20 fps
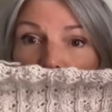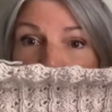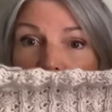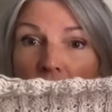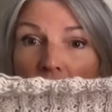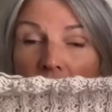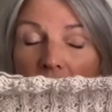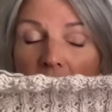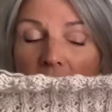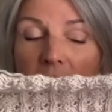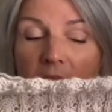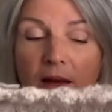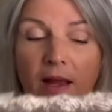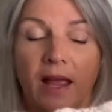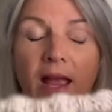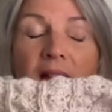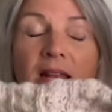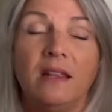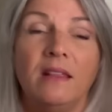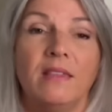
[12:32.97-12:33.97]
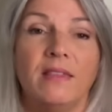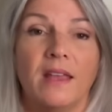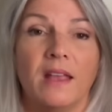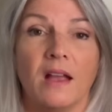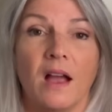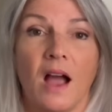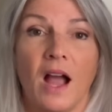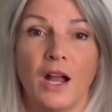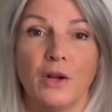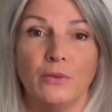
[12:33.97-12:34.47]
on
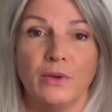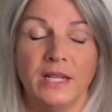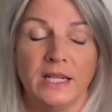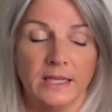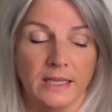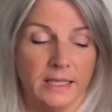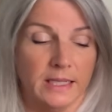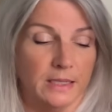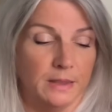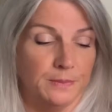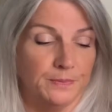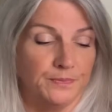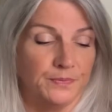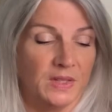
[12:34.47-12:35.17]
anything Irene Lynn.